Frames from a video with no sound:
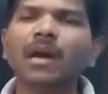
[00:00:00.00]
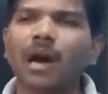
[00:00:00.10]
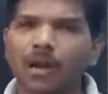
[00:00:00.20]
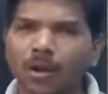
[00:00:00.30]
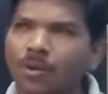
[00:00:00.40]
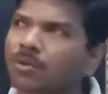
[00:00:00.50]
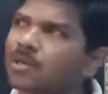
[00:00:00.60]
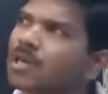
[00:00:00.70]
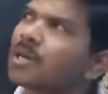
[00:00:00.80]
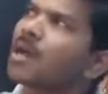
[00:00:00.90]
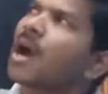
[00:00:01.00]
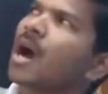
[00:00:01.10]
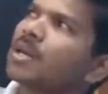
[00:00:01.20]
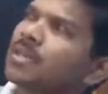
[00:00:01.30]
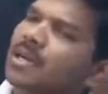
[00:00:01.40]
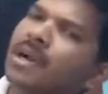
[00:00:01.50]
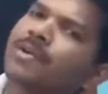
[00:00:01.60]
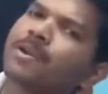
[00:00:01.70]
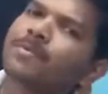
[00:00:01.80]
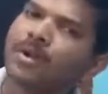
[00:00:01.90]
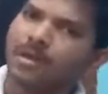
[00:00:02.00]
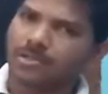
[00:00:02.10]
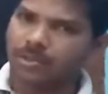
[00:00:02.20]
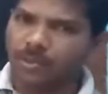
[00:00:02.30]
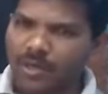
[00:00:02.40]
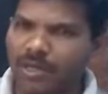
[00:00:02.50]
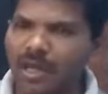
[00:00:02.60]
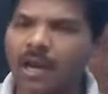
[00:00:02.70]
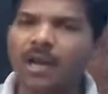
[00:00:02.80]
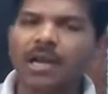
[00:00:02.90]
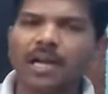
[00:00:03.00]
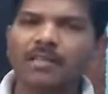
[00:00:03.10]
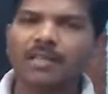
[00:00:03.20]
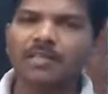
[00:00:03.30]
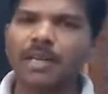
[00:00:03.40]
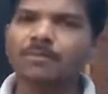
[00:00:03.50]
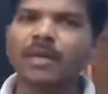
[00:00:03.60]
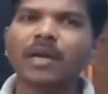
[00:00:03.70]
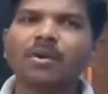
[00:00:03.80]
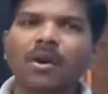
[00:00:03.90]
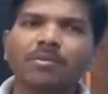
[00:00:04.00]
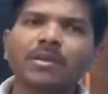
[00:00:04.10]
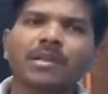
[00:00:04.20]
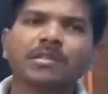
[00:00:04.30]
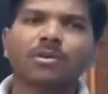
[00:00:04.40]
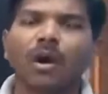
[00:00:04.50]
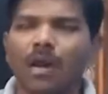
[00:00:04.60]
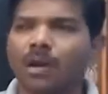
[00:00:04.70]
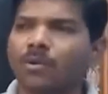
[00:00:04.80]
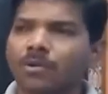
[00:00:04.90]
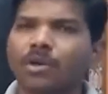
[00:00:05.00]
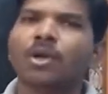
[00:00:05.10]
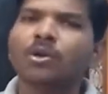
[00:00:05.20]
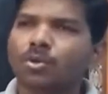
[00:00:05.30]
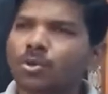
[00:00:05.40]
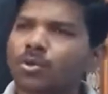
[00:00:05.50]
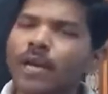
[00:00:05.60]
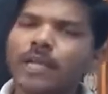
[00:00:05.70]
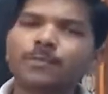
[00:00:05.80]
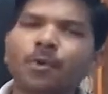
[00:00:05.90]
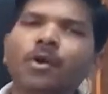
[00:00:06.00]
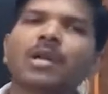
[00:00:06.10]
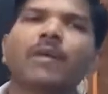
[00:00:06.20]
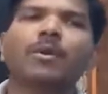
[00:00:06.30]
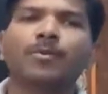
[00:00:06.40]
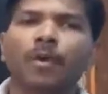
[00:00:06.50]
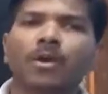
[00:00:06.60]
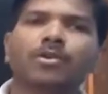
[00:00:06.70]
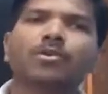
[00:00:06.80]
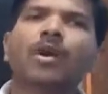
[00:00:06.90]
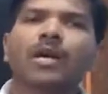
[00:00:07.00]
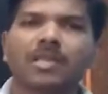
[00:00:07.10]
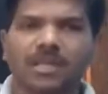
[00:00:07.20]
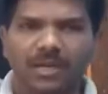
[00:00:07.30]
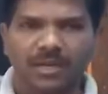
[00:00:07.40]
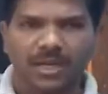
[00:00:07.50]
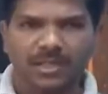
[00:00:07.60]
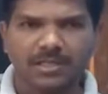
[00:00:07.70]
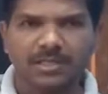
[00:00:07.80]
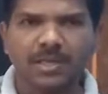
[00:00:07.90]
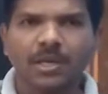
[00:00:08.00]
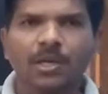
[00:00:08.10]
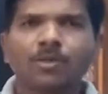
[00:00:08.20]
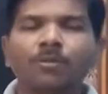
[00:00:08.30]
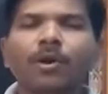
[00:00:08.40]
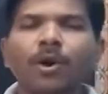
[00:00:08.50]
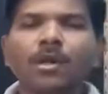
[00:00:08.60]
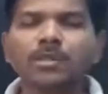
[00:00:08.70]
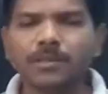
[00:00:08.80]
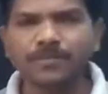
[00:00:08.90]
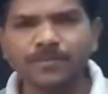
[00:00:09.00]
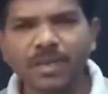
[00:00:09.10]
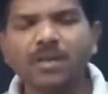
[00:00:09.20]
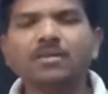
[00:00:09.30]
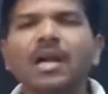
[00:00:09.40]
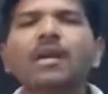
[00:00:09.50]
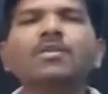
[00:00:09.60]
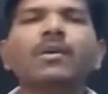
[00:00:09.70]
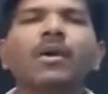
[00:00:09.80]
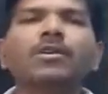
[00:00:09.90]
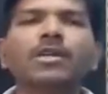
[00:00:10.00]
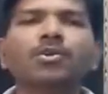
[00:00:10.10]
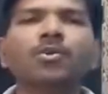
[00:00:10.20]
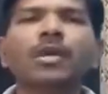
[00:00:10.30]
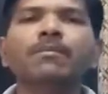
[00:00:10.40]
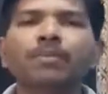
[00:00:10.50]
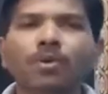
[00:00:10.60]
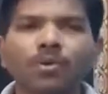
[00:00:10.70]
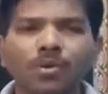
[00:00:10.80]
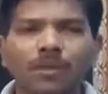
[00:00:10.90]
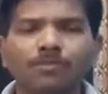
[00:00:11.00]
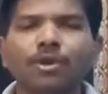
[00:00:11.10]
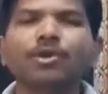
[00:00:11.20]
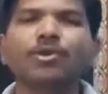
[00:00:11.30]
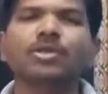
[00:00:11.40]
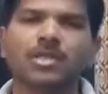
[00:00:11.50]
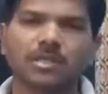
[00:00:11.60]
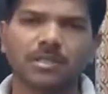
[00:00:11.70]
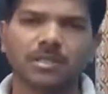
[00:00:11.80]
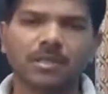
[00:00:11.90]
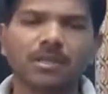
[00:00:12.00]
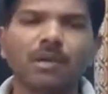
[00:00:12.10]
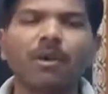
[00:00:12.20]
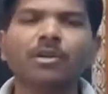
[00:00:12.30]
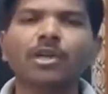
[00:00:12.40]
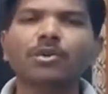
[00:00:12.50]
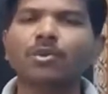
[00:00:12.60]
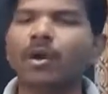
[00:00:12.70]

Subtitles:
allowed the other country products to India. At the same time, government also allowed to export our product to other countries, because that they wanted to improve the producers. Government